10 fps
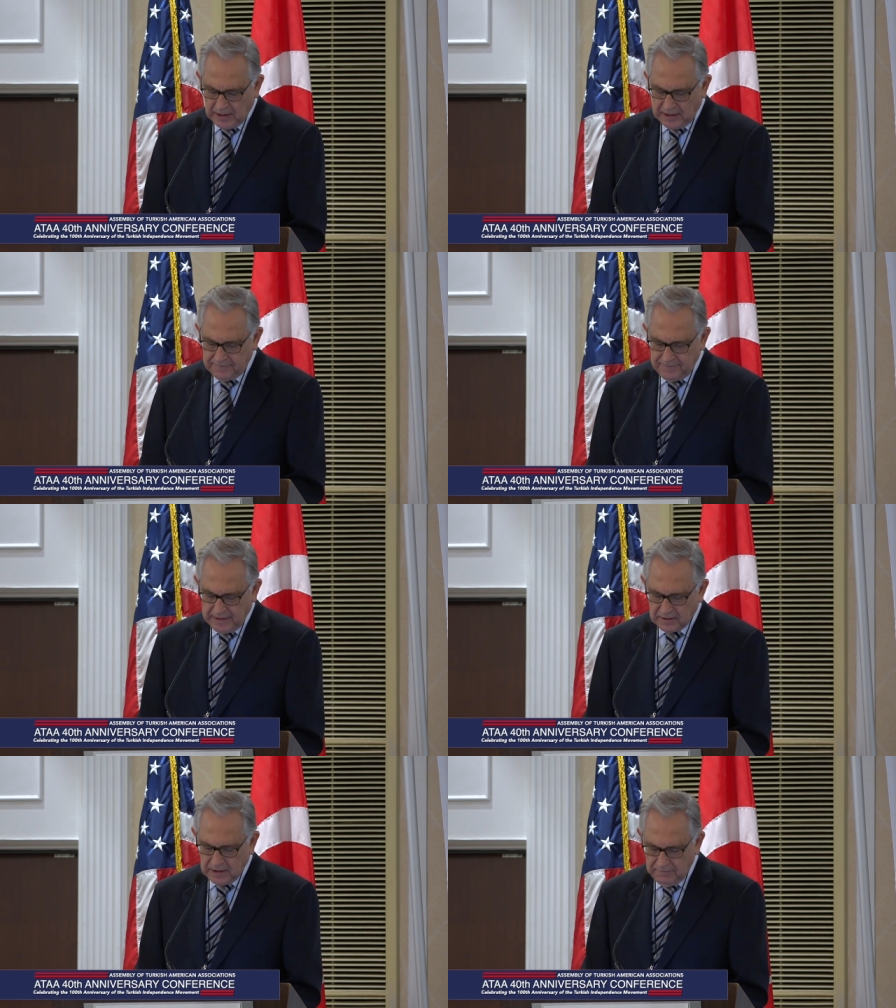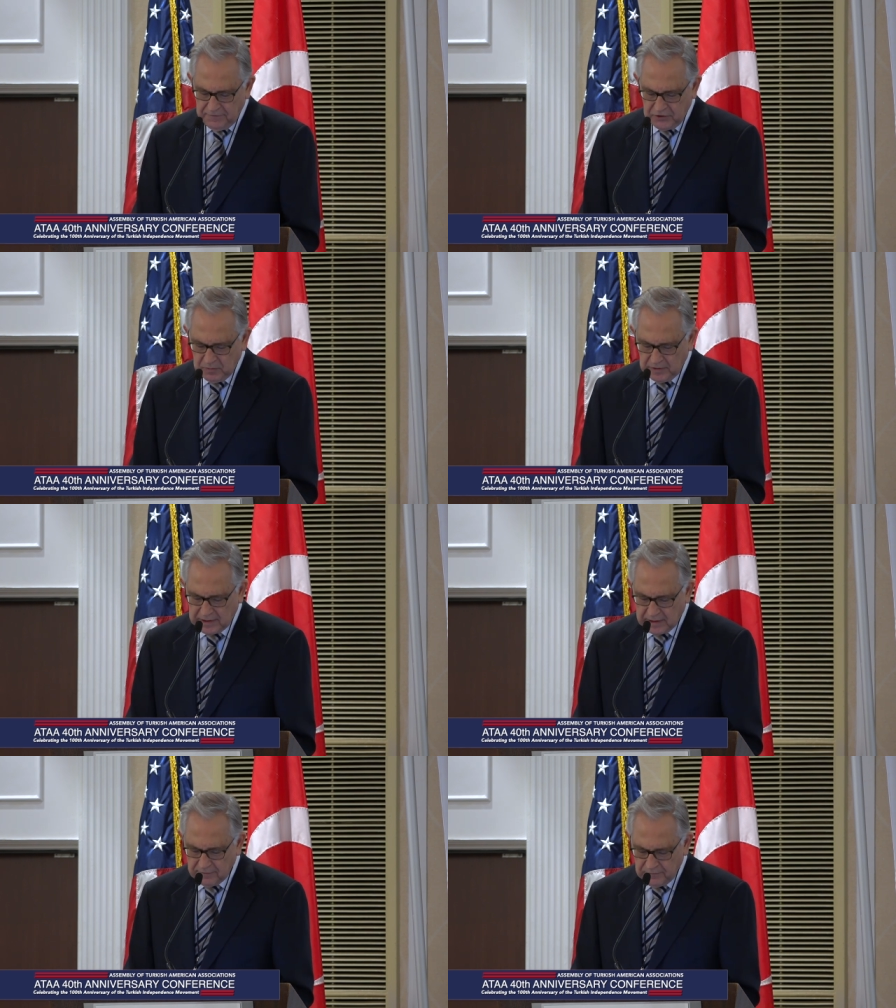I felt comfortable
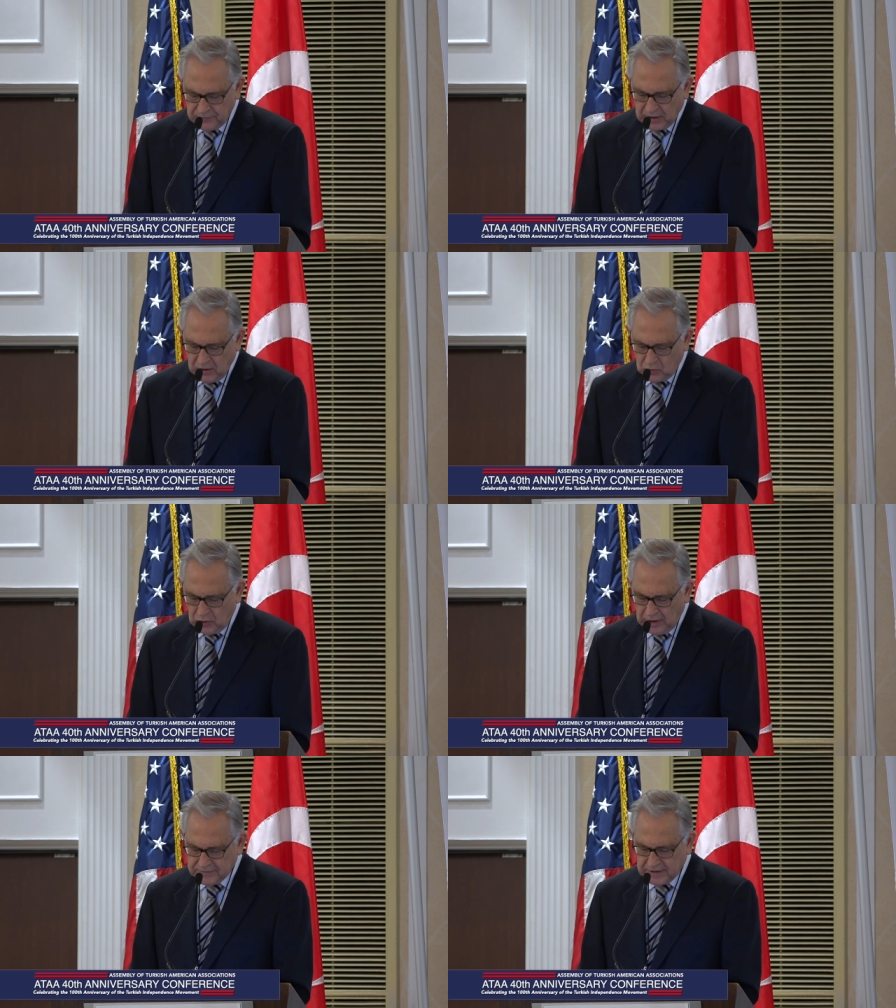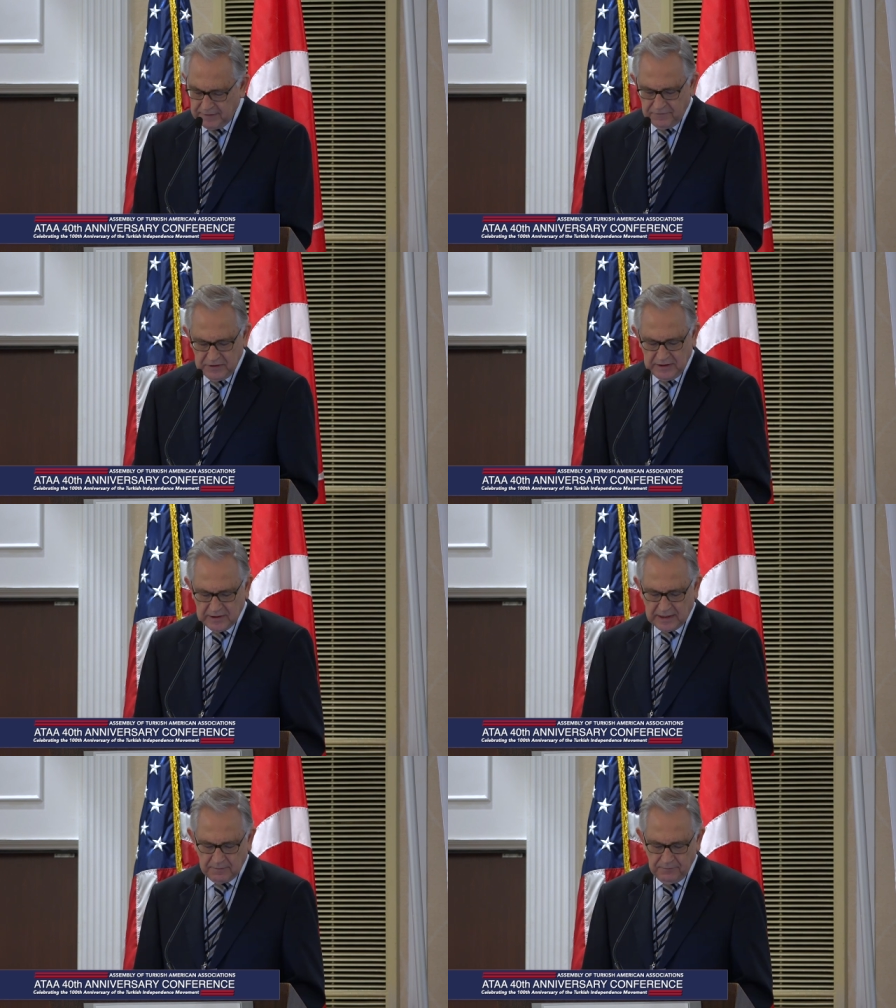enough to have some free
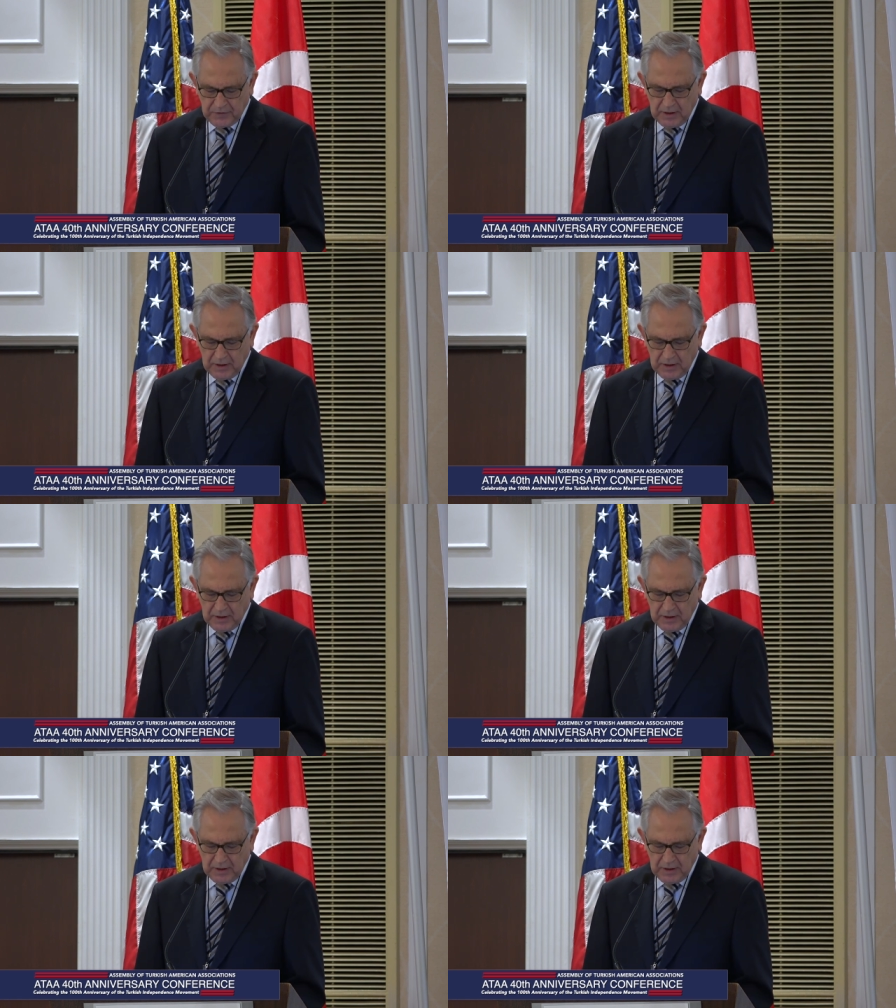time